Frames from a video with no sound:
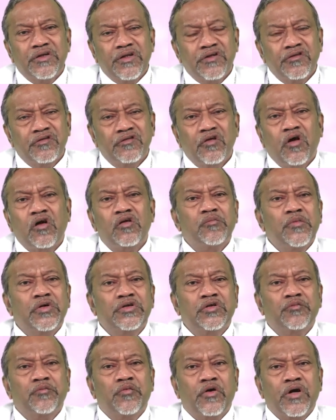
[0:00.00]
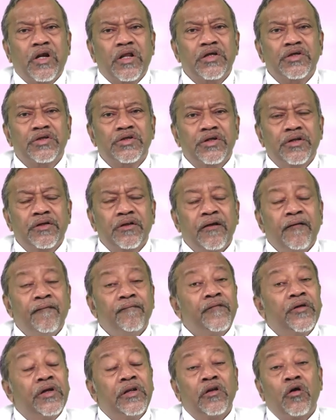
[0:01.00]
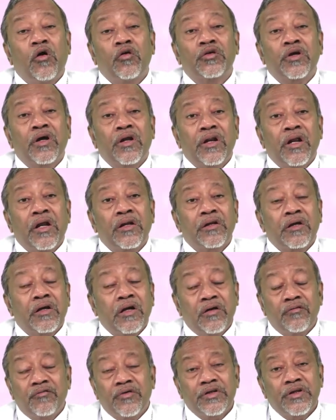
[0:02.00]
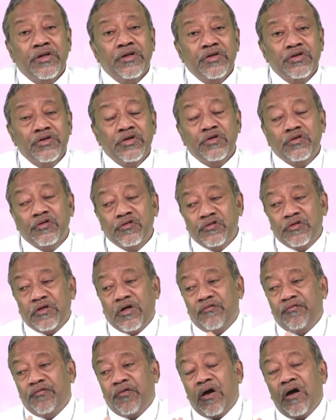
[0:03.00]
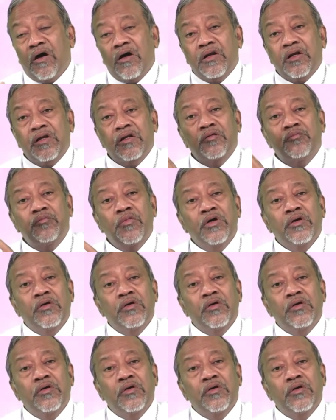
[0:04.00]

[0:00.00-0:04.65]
there is not much of protection, in North Karnataka, whether the churches are far and